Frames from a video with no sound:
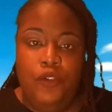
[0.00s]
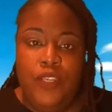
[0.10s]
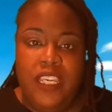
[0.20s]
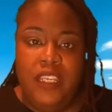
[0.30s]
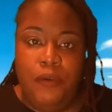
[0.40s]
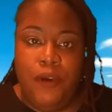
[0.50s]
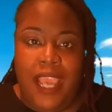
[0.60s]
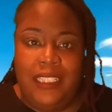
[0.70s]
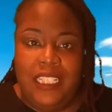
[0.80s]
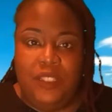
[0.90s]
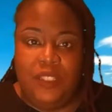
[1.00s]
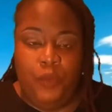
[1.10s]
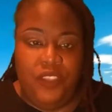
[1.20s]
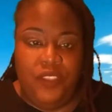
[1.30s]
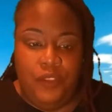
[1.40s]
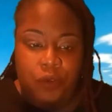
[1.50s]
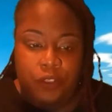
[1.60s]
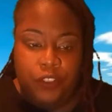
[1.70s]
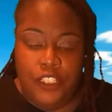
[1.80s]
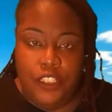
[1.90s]
You can practice with
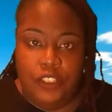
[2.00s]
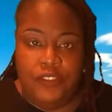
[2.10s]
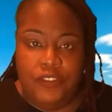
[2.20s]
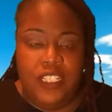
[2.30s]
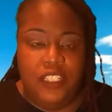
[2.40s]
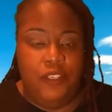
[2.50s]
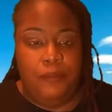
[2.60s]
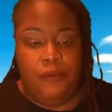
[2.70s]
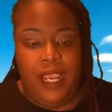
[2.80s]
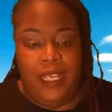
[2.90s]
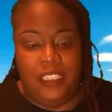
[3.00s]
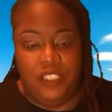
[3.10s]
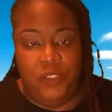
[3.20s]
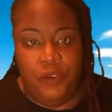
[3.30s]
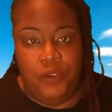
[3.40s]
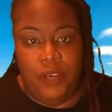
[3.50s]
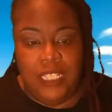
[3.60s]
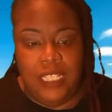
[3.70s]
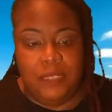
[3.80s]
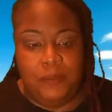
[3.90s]
your children, you can practice with your
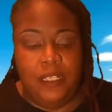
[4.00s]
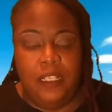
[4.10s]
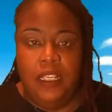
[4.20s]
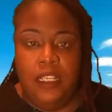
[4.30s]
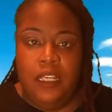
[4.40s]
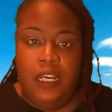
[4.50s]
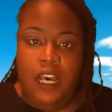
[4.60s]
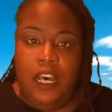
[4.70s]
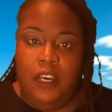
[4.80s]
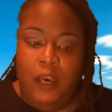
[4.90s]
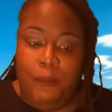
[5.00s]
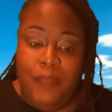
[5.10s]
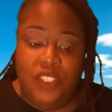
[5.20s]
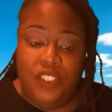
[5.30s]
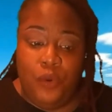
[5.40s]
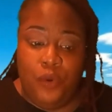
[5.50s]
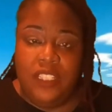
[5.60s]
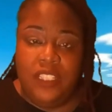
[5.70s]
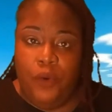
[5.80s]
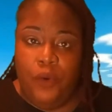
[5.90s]
husband, a mentor,
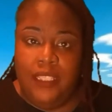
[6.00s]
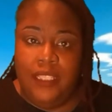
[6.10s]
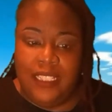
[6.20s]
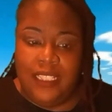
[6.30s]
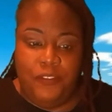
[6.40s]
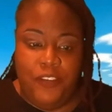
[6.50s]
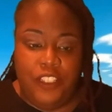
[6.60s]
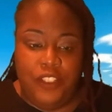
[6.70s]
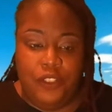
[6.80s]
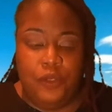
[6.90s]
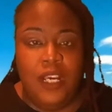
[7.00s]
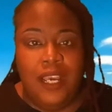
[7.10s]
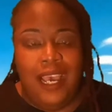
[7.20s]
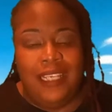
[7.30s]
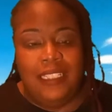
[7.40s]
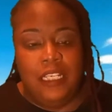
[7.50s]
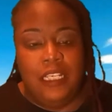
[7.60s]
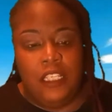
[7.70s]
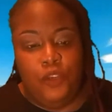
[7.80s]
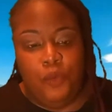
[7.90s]
someone that's professional.
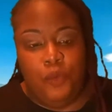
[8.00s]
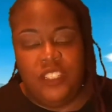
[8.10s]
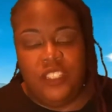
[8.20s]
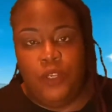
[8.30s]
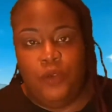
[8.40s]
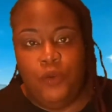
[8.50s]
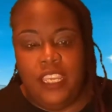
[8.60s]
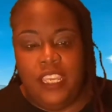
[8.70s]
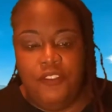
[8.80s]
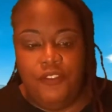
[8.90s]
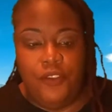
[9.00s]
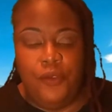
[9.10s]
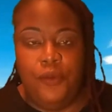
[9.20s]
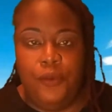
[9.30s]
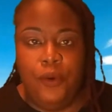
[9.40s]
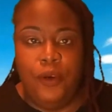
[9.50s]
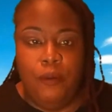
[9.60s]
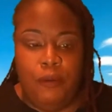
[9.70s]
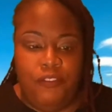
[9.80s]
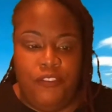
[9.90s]
Ideally, you want someone who can give you
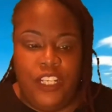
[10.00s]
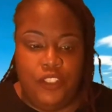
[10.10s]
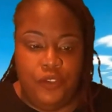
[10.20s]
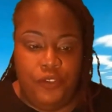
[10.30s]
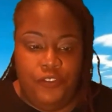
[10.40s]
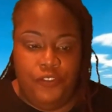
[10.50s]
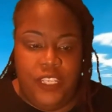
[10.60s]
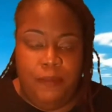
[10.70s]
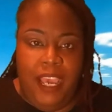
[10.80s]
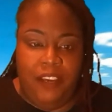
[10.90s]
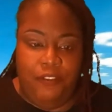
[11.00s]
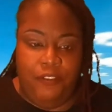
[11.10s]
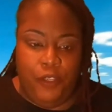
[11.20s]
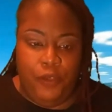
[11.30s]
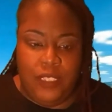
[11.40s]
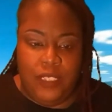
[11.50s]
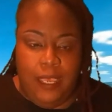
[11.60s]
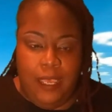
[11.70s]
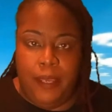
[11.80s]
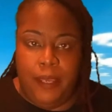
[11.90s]
professional feedback for you to
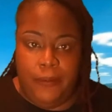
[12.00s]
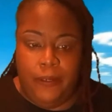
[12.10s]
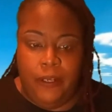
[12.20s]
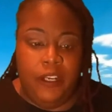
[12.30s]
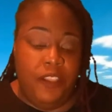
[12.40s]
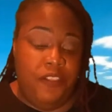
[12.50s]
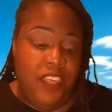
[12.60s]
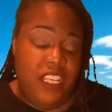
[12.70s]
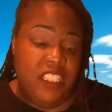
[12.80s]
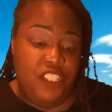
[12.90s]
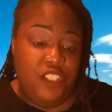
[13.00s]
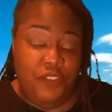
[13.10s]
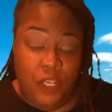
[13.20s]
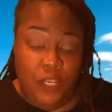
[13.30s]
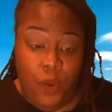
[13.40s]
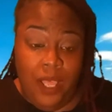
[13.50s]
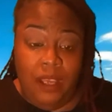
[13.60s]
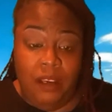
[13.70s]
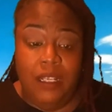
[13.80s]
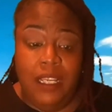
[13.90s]
get better. The things that you've done
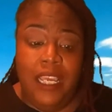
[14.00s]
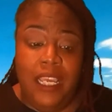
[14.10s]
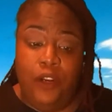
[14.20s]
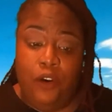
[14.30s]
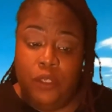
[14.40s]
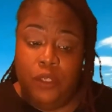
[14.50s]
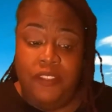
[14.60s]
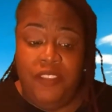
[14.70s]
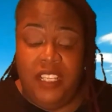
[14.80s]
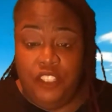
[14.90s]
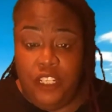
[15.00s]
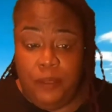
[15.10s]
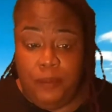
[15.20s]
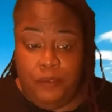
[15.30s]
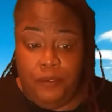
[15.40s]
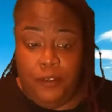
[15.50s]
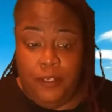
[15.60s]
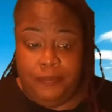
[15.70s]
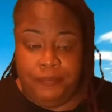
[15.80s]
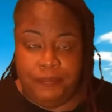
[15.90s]
well, and also the things that you can improve
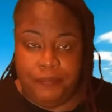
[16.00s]
on.